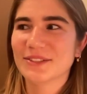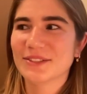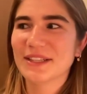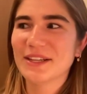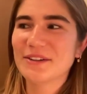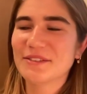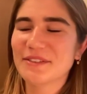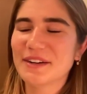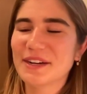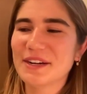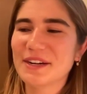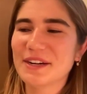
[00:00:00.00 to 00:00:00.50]
so
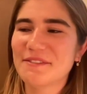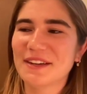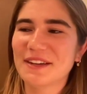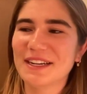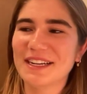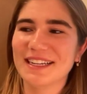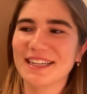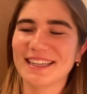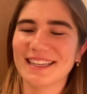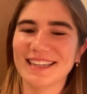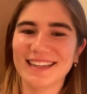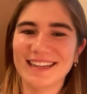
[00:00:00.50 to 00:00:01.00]
they're very
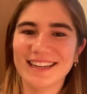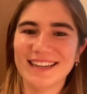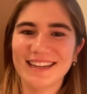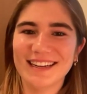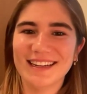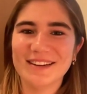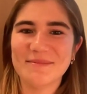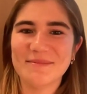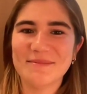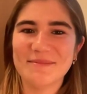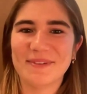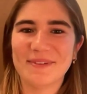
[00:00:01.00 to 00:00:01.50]
finicky,
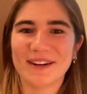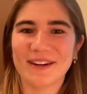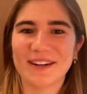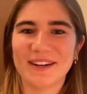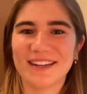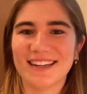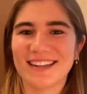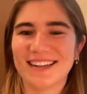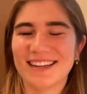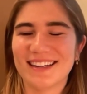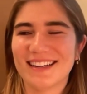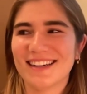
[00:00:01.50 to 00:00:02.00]

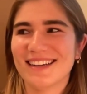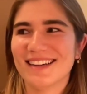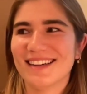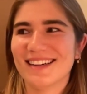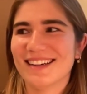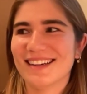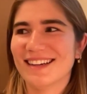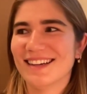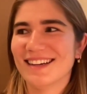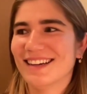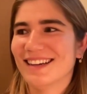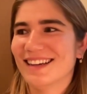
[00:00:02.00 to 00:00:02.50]
but
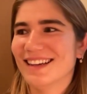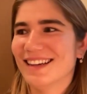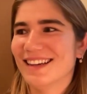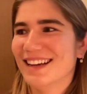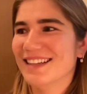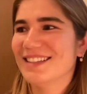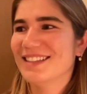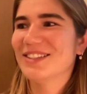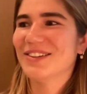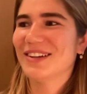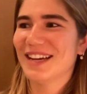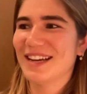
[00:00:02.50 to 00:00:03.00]

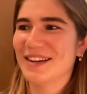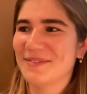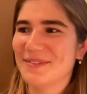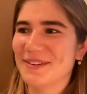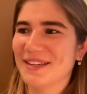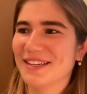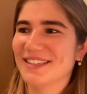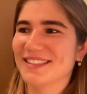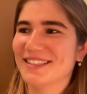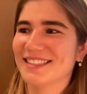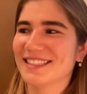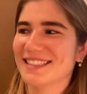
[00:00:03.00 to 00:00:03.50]
it's okay
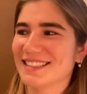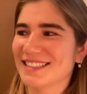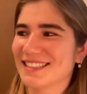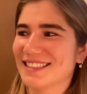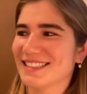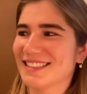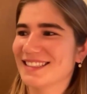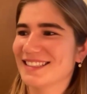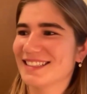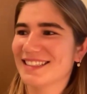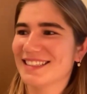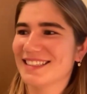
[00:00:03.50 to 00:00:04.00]

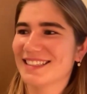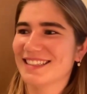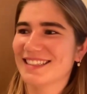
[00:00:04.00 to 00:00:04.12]
because